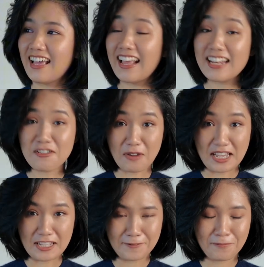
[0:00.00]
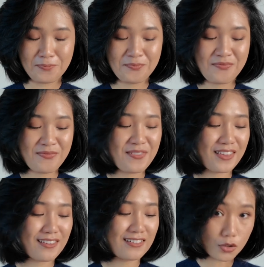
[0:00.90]
Anyway,
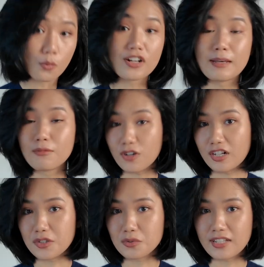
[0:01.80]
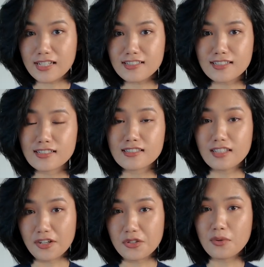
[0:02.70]
so what I'm gonna do next is
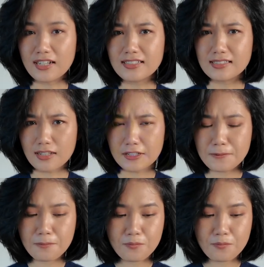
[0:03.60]
the UI design.